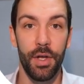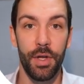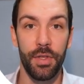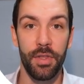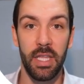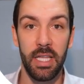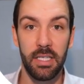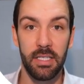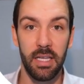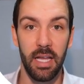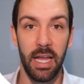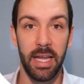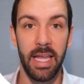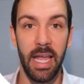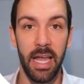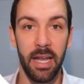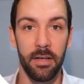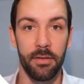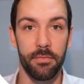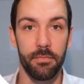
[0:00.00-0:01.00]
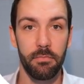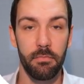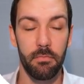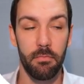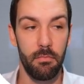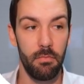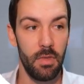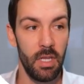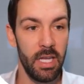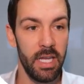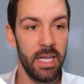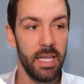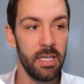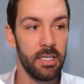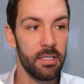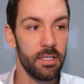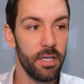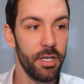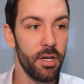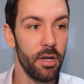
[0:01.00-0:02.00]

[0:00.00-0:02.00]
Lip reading: This, again, is,